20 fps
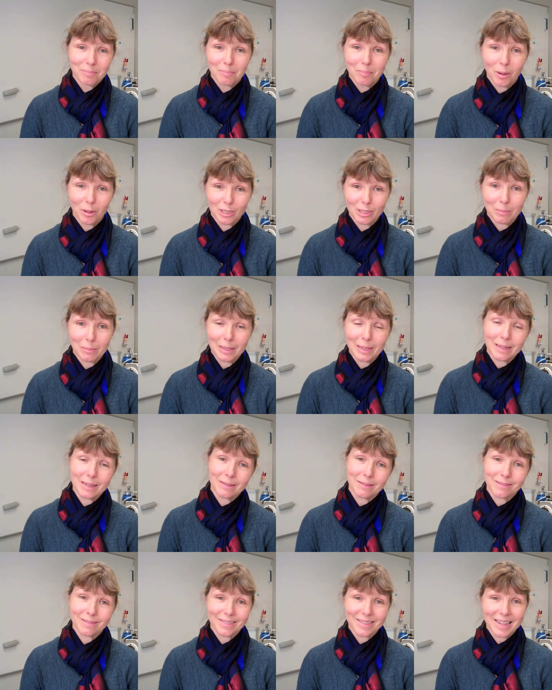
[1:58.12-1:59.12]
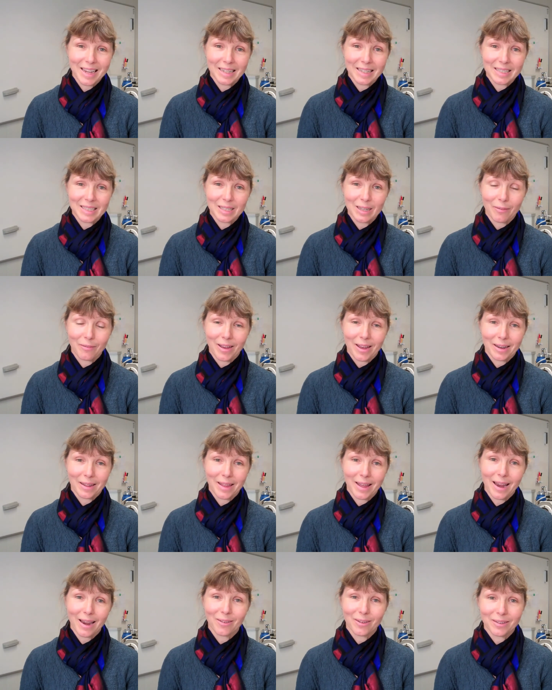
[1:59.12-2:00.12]
possibly getting stuff out of
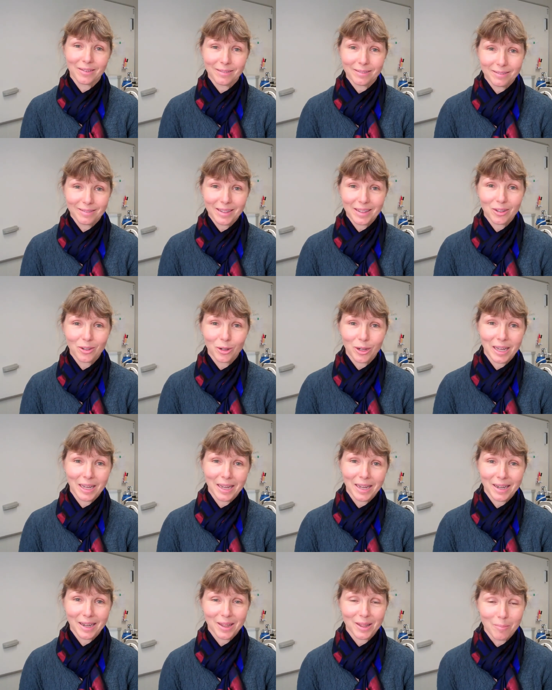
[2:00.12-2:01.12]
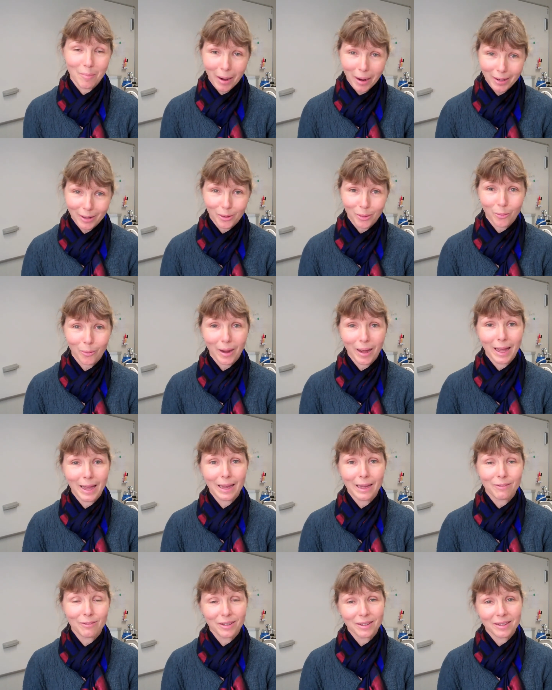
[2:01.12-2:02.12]
there and cooking it in the
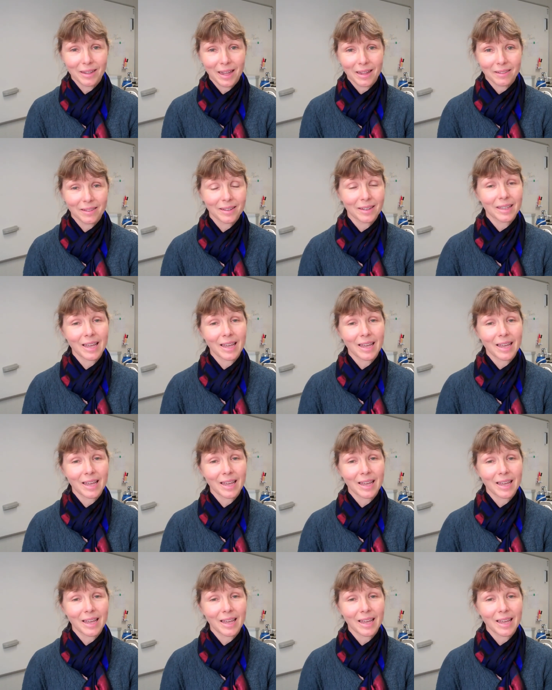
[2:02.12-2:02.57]
microwave, and then the